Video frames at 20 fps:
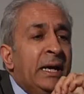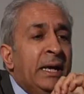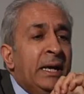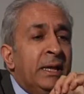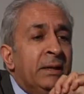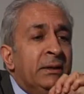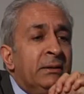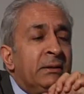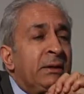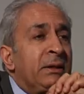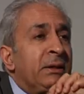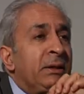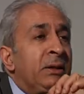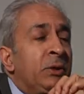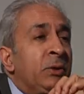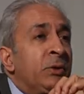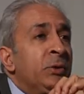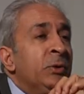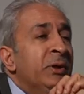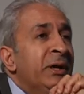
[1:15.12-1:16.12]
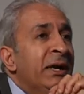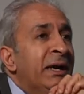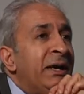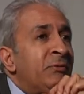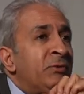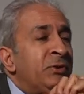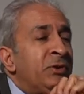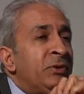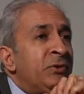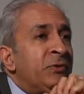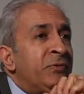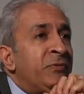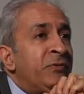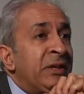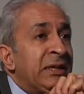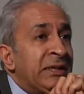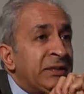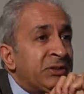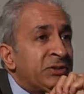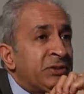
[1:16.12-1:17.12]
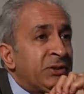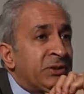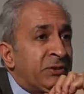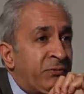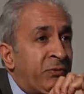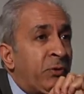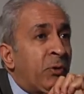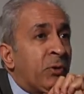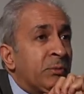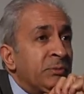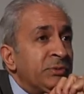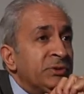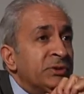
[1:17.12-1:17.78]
And you do have to fill in certain forms,